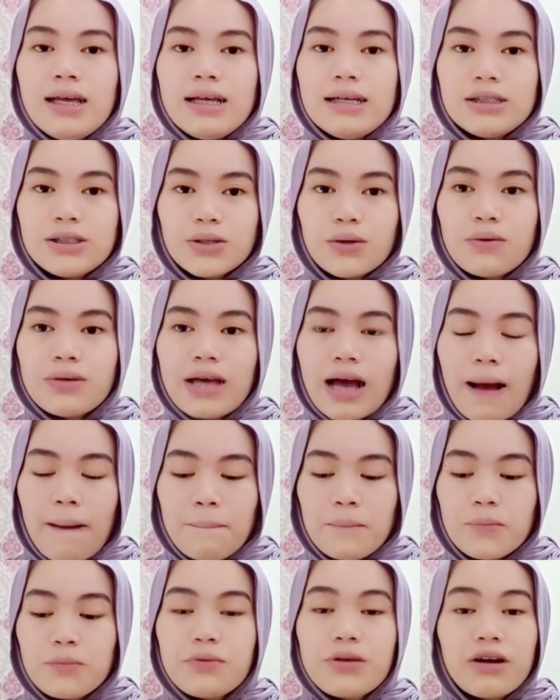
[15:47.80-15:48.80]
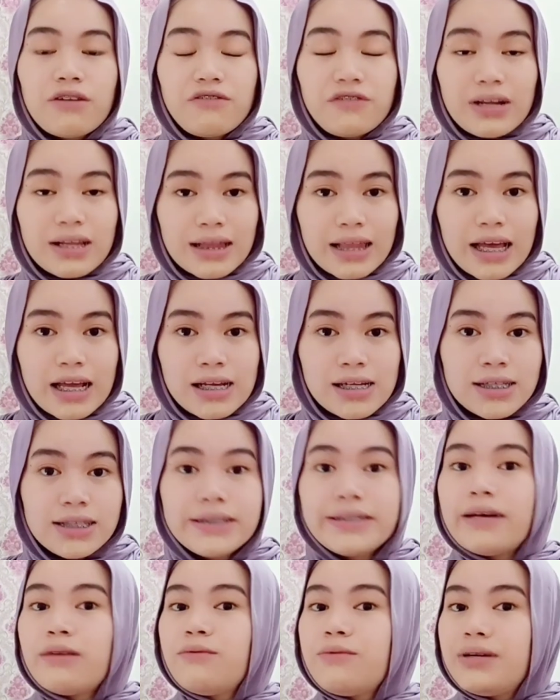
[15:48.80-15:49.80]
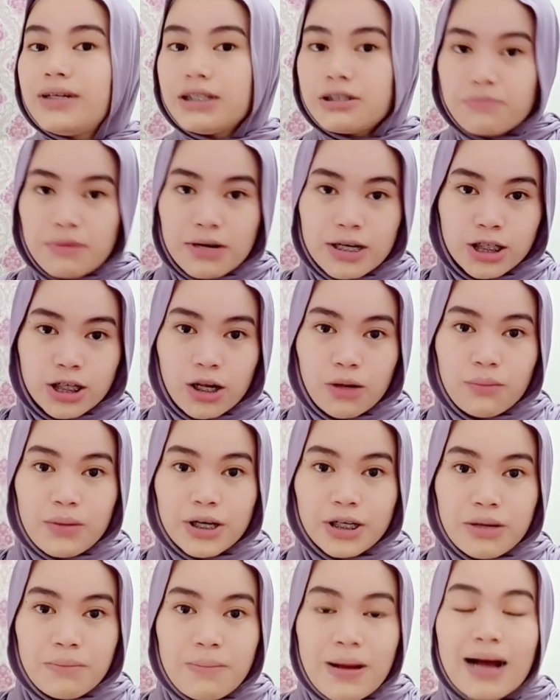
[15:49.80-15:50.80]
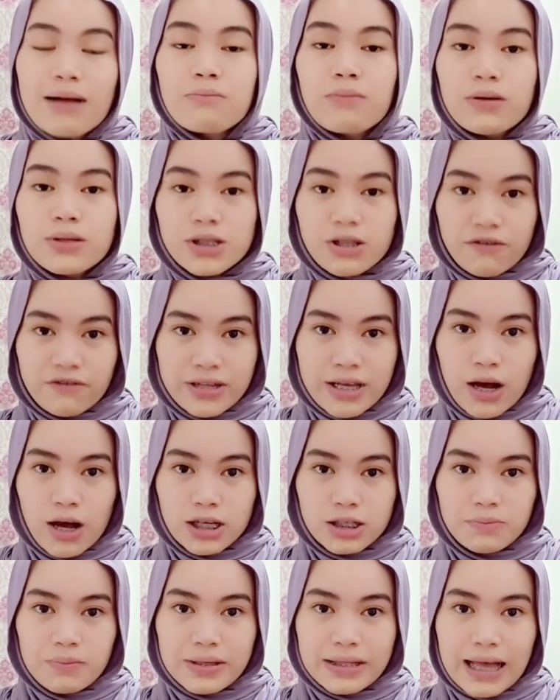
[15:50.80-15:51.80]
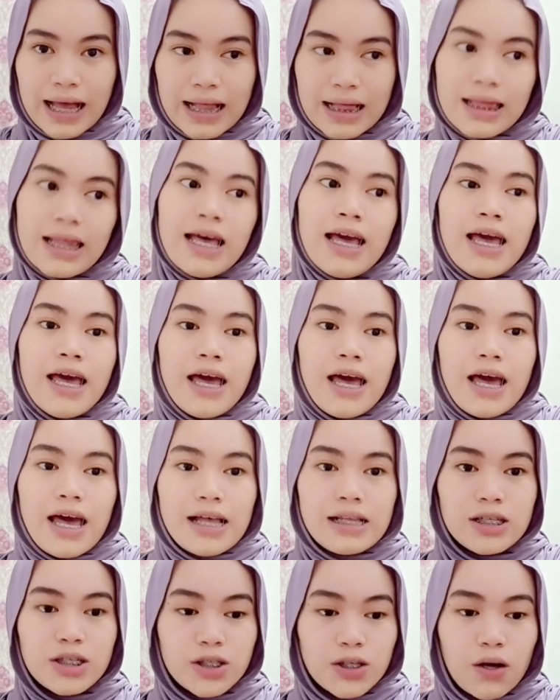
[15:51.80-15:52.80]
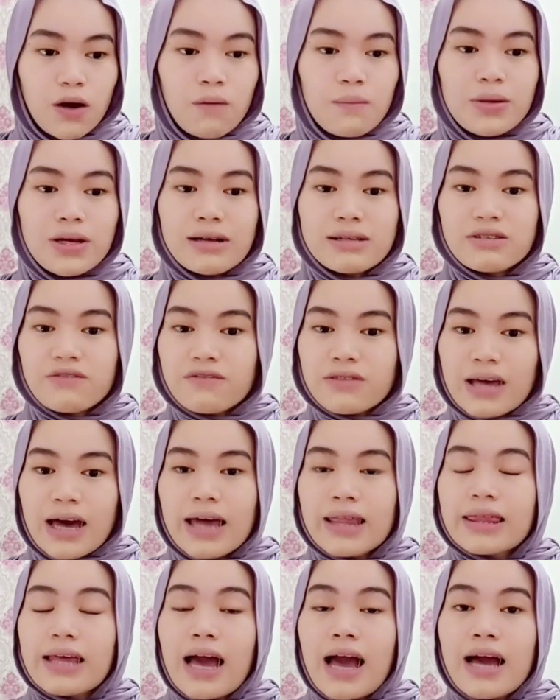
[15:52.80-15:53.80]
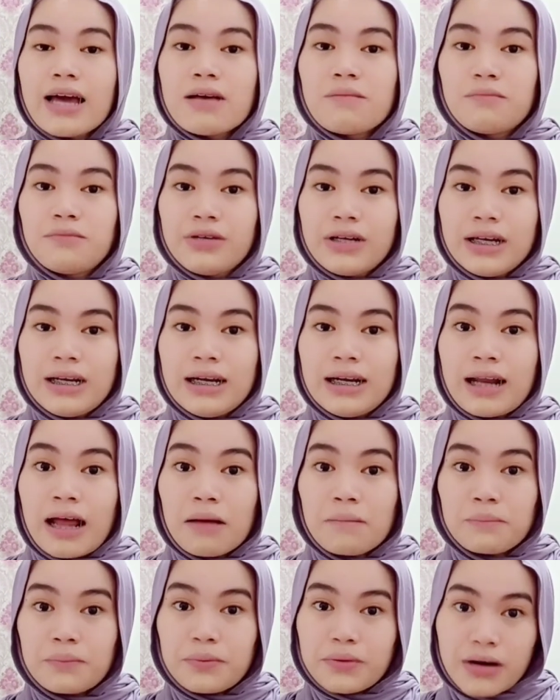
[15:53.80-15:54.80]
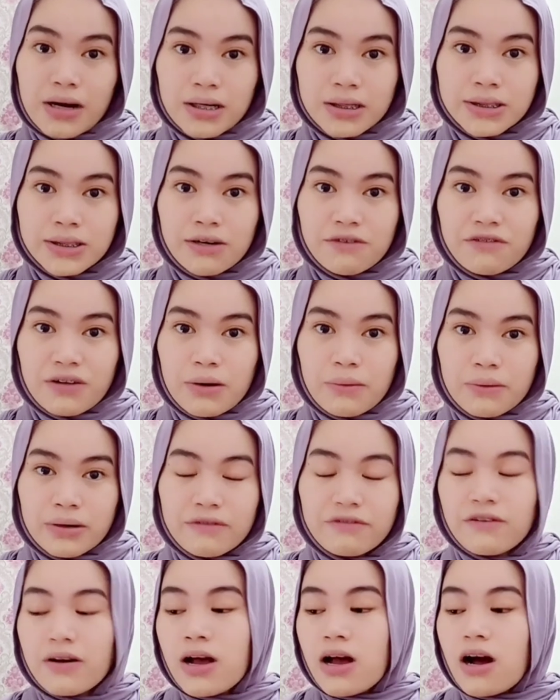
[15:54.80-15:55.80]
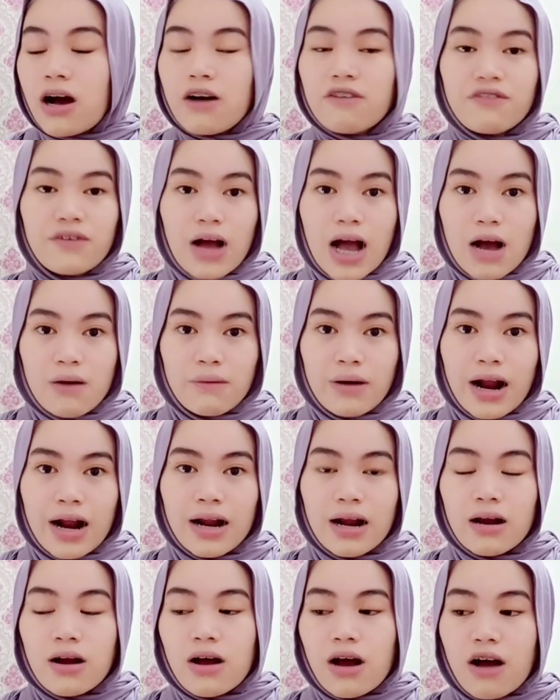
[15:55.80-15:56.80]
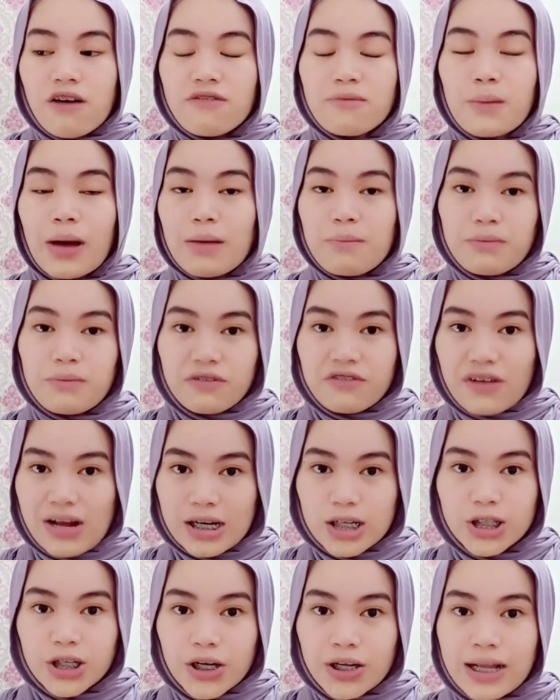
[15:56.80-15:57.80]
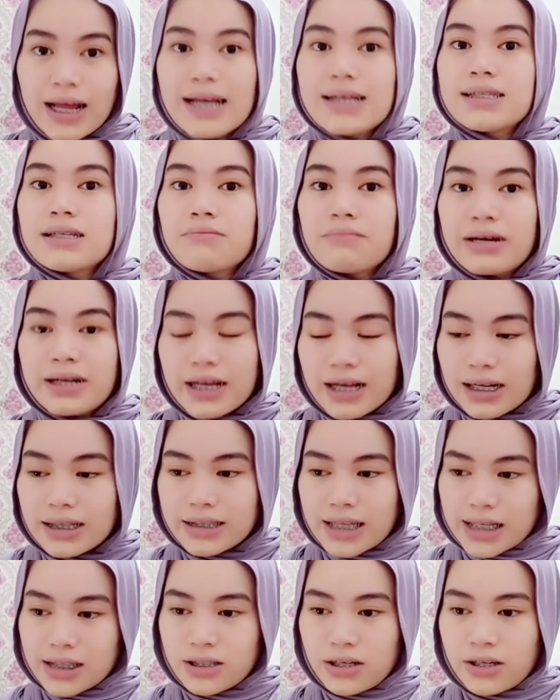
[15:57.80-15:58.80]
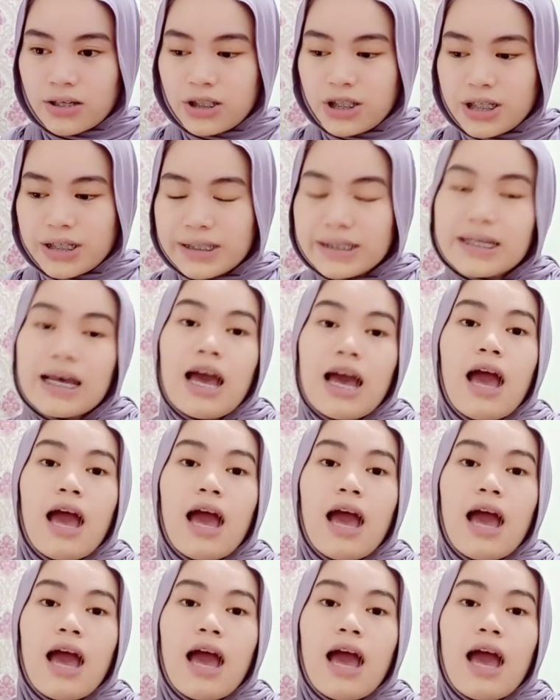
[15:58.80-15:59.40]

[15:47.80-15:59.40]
So yeah, we are frontliners and we are special. We are the backbones of the hospital. And so because of that, I am really like proud of my profession as a medical technologist.